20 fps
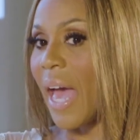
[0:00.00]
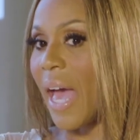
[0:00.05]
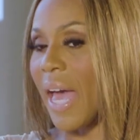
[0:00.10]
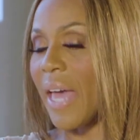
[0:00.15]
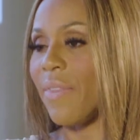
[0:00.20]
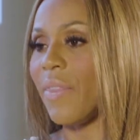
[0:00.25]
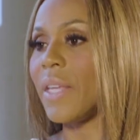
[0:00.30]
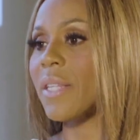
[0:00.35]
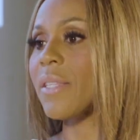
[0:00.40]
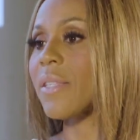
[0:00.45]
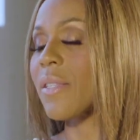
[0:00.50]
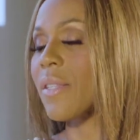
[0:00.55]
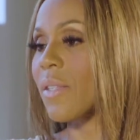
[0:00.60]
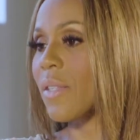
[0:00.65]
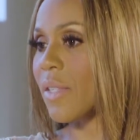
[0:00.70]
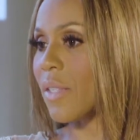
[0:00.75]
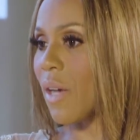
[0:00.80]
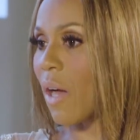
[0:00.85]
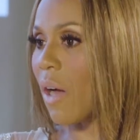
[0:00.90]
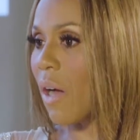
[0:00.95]
And this
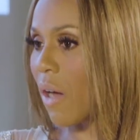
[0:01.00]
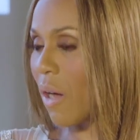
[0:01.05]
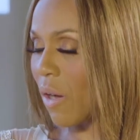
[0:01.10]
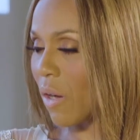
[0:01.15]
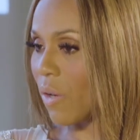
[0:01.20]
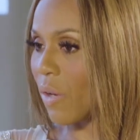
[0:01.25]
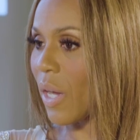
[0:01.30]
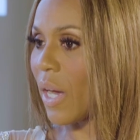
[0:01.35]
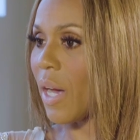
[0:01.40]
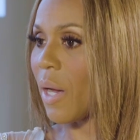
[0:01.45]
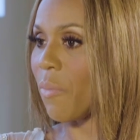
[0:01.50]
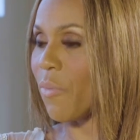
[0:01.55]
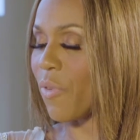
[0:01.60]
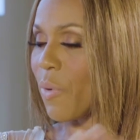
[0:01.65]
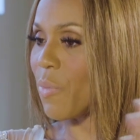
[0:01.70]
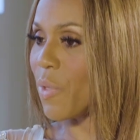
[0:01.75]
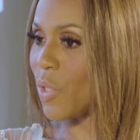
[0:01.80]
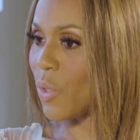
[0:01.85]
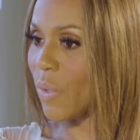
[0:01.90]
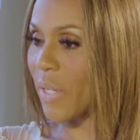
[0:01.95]
song
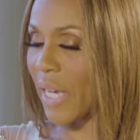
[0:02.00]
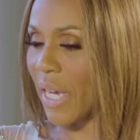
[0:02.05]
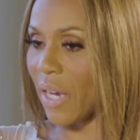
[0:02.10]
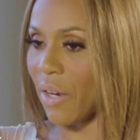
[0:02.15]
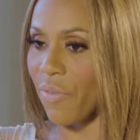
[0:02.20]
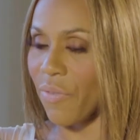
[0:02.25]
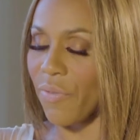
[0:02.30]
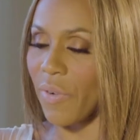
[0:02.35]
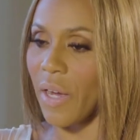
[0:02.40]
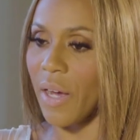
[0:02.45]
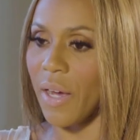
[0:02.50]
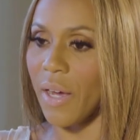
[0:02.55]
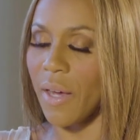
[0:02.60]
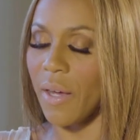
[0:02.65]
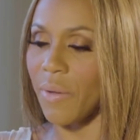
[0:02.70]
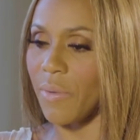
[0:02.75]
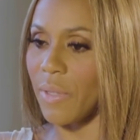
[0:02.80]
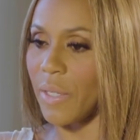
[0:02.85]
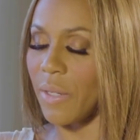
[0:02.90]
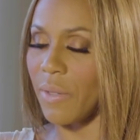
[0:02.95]
from the UK
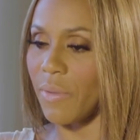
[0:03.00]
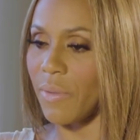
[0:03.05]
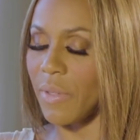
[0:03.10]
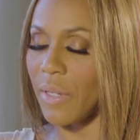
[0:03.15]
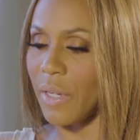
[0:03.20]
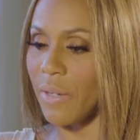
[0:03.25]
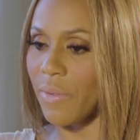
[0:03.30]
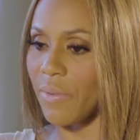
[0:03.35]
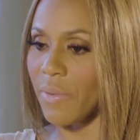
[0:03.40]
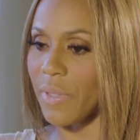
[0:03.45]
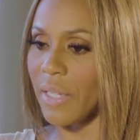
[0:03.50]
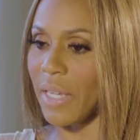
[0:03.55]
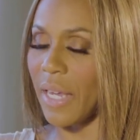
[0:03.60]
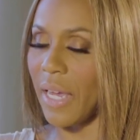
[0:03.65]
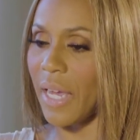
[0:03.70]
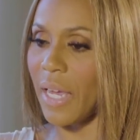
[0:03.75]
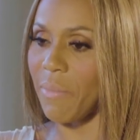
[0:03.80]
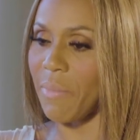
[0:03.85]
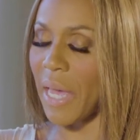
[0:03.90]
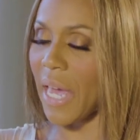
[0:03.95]

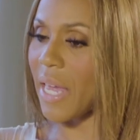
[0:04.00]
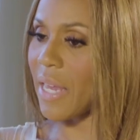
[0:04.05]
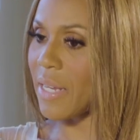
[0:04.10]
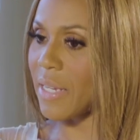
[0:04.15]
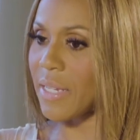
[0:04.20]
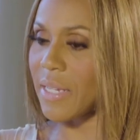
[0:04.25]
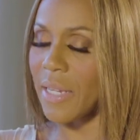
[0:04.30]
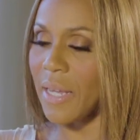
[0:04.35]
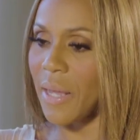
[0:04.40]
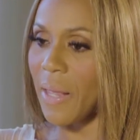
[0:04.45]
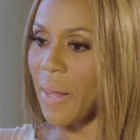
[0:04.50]
came, and